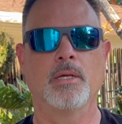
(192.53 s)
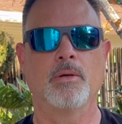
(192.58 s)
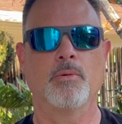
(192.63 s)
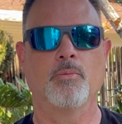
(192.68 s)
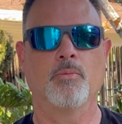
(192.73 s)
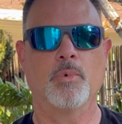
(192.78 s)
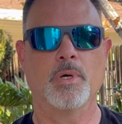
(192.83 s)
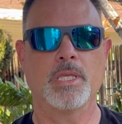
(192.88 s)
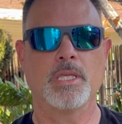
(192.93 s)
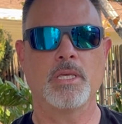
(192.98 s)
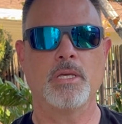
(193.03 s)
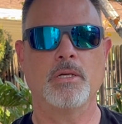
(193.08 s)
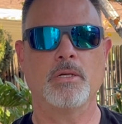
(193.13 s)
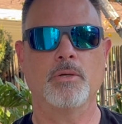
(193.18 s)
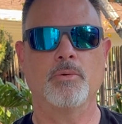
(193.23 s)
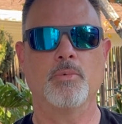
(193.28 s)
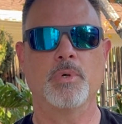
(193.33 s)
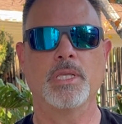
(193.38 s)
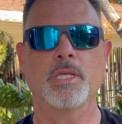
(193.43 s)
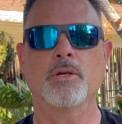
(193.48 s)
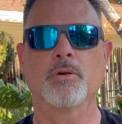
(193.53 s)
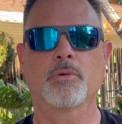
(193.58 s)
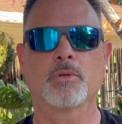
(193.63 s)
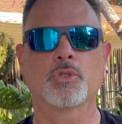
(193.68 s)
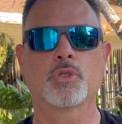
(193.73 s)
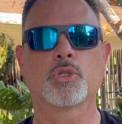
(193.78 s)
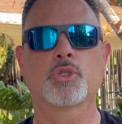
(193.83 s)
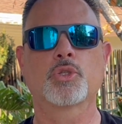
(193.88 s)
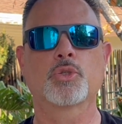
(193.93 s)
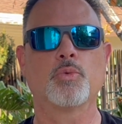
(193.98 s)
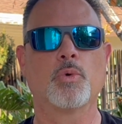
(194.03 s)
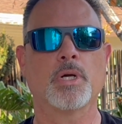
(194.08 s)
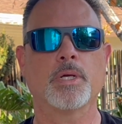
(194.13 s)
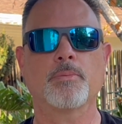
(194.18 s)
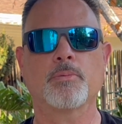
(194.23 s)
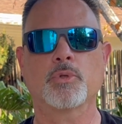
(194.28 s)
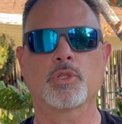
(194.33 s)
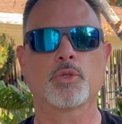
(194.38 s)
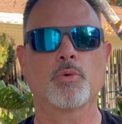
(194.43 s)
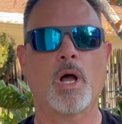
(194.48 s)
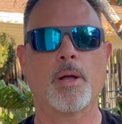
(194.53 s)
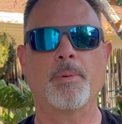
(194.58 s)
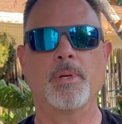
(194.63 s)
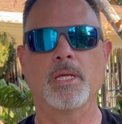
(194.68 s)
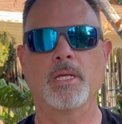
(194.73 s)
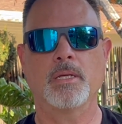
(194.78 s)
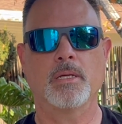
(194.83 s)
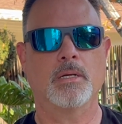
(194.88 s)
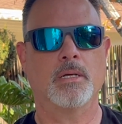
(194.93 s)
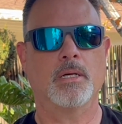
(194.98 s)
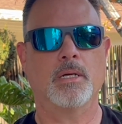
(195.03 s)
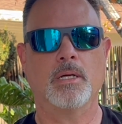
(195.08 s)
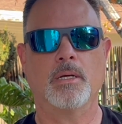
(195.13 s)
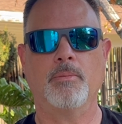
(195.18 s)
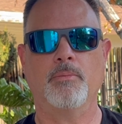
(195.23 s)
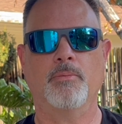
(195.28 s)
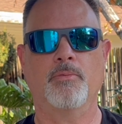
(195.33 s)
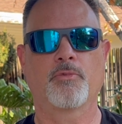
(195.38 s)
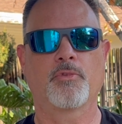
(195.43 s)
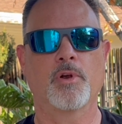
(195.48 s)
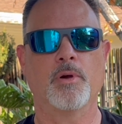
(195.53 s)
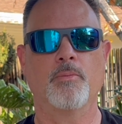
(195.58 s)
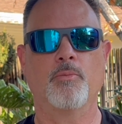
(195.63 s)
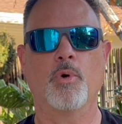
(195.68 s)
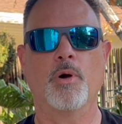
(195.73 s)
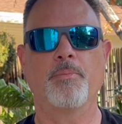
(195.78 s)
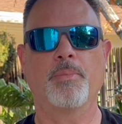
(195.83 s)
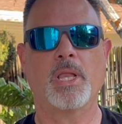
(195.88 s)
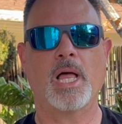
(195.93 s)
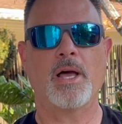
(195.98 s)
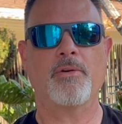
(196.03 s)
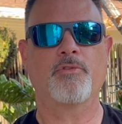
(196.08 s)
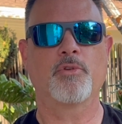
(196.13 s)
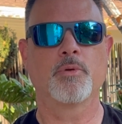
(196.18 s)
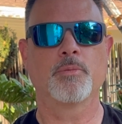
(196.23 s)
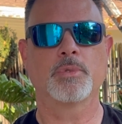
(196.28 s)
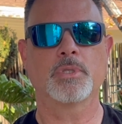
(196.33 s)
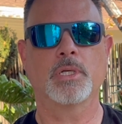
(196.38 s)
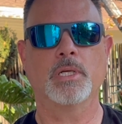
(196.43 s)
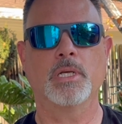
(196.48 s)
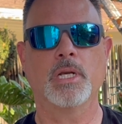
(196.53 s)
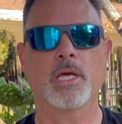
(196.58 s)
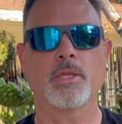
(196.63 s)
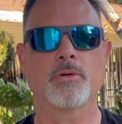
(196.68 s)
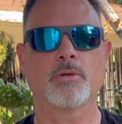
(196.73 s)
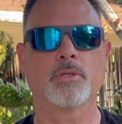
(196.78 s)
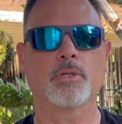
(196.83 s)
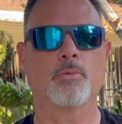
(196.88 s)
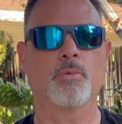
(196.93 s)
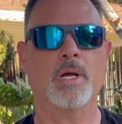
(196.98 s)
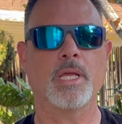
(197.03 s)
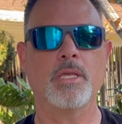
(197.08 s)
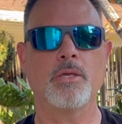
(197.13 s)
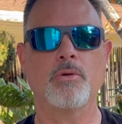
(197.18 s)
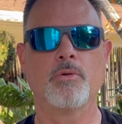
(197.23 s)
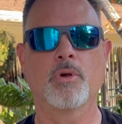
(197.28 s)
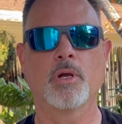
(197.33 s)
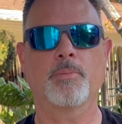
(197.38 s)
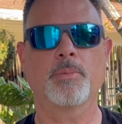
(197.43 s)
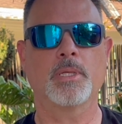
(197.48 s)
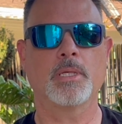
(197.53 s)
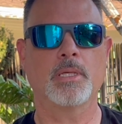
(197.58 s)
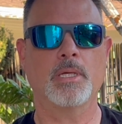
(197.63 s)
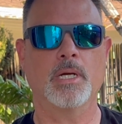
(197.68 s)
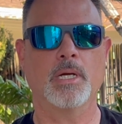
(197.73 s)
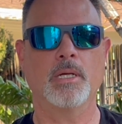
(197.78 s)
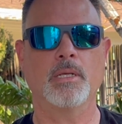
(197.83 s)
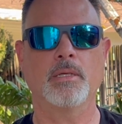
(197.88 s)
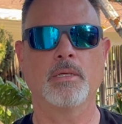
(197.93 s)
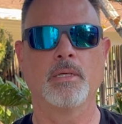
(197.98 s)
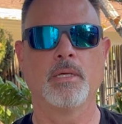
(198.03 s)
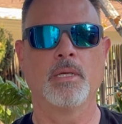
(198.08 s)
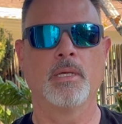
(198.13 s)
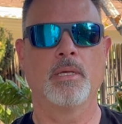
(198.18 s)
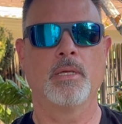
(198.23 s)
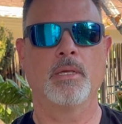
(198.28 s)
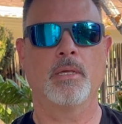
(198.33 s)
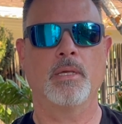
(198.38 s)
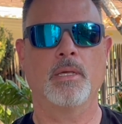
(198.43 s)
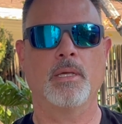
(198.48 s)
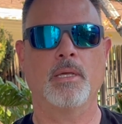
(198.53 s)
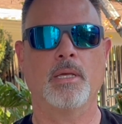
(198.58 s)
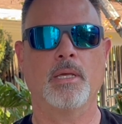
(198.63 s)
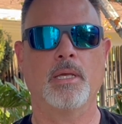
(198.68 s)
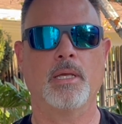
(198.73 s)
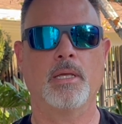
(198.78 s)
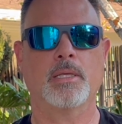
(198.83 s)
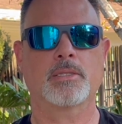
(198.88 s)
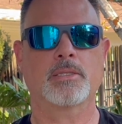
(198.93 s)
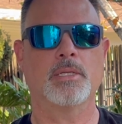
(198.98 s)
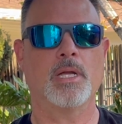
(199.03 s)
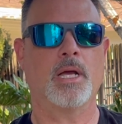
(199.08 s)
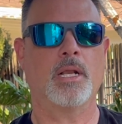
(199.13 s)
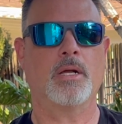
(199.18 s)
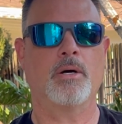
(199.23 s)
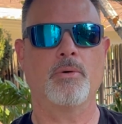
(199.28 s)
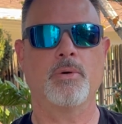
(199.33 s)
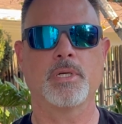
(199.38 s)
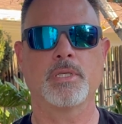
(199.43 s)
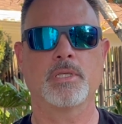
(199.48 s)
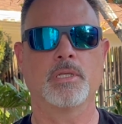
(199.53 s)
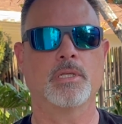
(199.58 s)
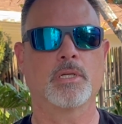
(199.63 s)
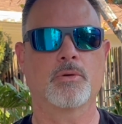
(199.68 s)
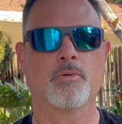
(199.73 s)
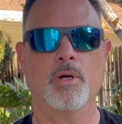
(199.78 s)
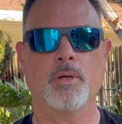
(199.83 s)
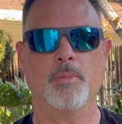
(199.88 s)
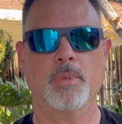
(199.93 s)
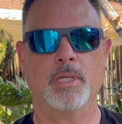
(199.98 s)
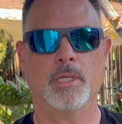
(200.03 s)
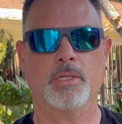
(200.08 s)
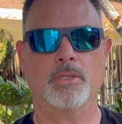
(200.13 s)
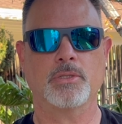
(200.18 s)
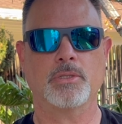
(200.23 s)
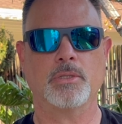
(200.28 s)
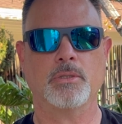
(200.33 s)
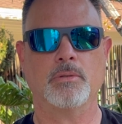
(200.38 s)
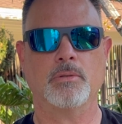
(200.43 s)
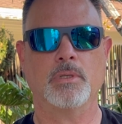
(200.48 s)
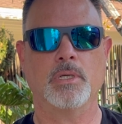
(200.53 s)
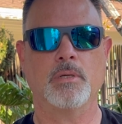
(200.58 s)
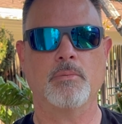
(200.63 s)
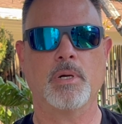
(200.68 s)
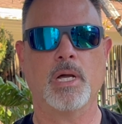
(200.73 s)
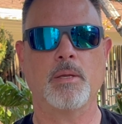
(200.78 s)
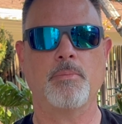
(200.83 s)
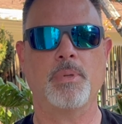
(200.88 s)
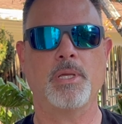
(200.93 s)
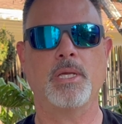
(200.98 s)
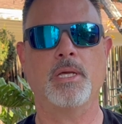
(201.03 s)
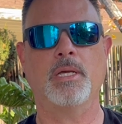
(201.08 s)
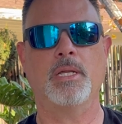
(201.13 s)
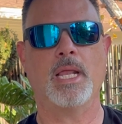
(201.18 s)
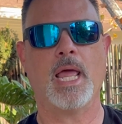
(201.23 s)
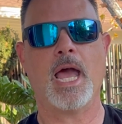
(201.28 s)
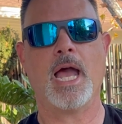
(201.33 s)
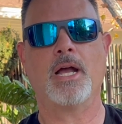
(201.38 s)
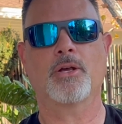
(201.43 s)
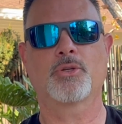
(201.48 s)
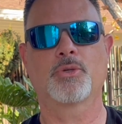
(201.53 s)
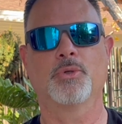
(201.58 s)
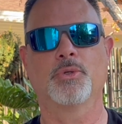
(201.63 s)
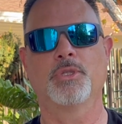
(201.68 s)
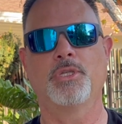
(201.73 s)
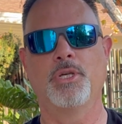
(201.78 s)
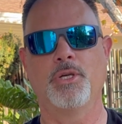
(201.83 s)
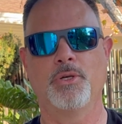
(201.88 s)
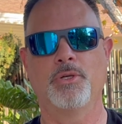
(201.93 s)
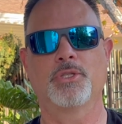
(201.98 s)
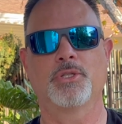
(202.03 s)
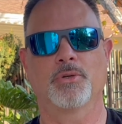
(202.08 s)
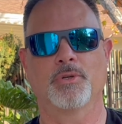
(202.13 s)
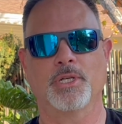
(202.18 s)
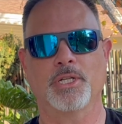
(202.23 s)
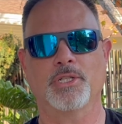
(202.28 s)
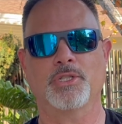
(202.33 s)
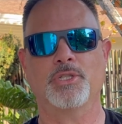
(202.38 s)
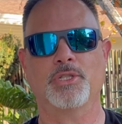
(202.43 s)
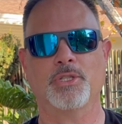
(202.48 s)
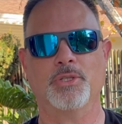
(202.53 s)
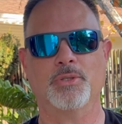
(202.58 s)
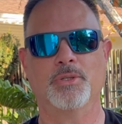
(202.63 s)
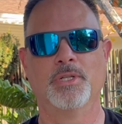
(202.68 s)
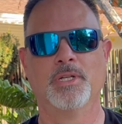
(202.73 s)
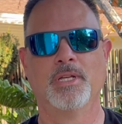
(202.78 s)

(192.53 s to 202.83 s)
when you're swapping from one platform to another, the way you grip the gun, it's not always an equipment issue. It might be an actual user issue.